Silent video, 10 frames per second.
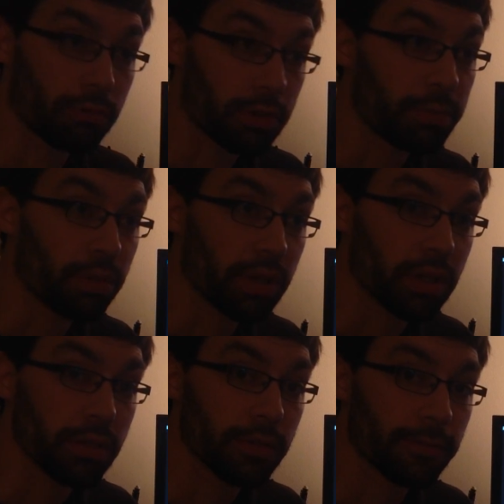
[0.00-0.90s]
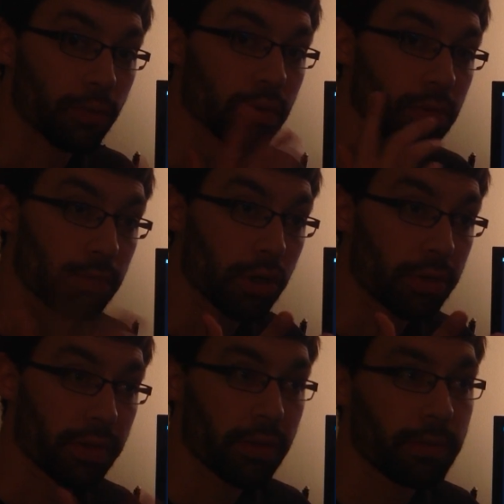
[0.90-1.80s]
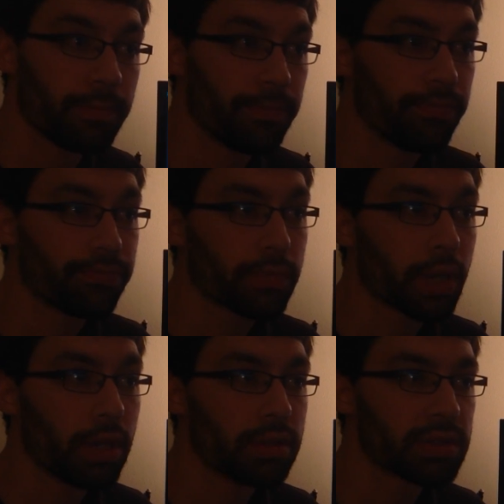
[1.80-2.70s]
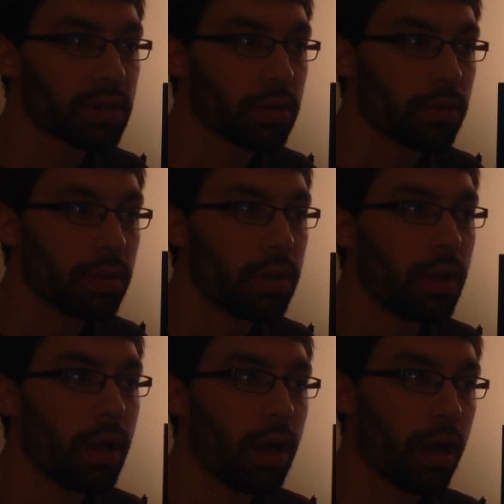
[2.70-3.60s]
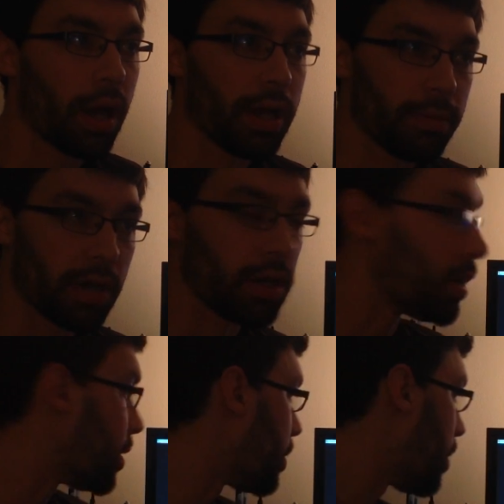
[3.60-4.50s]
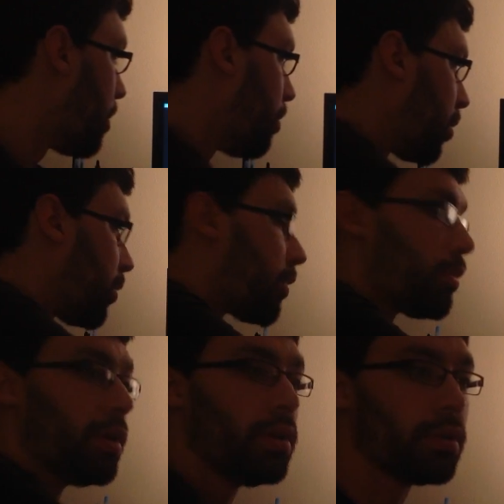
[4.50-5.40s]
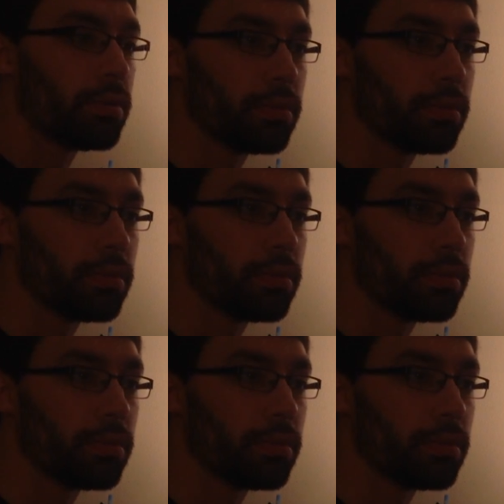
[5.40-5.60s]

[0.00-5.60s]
replay for Marth. So I am on player 3.